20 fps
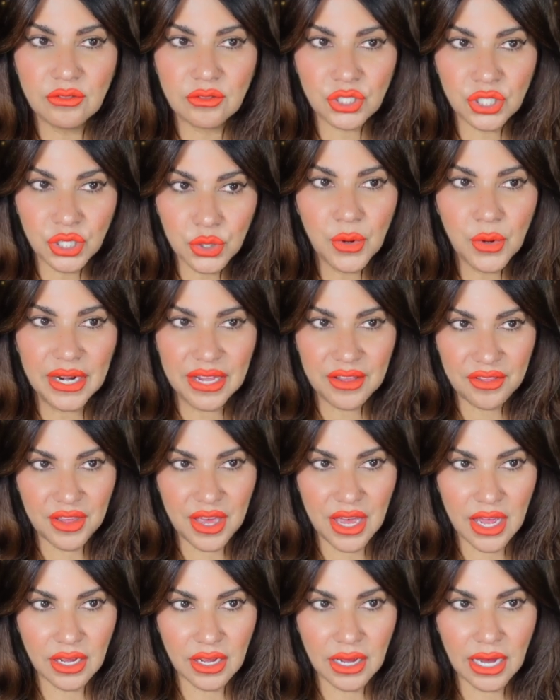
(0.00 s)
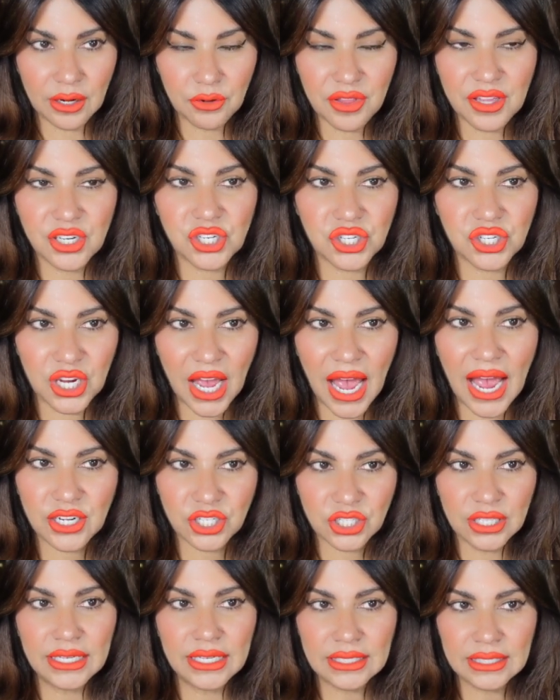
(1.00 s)
do anything. I don't think she
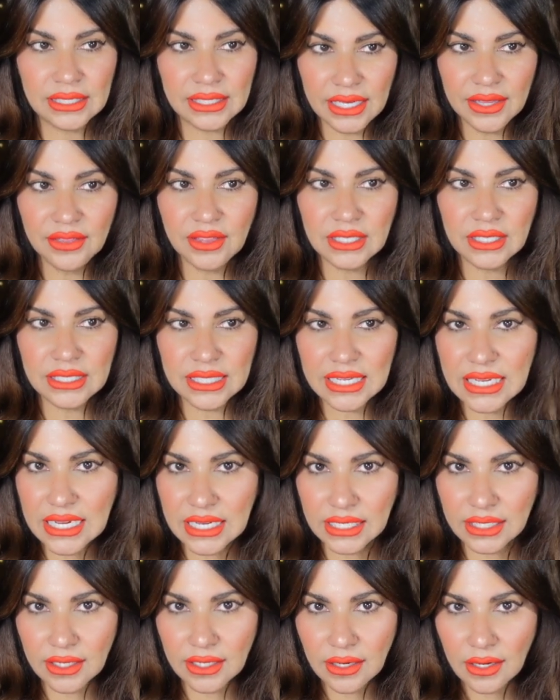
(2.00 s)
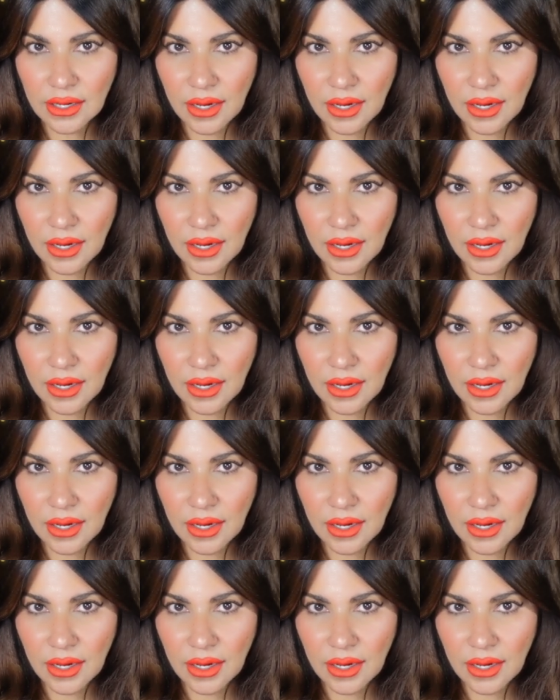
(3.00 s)
actually did the deed,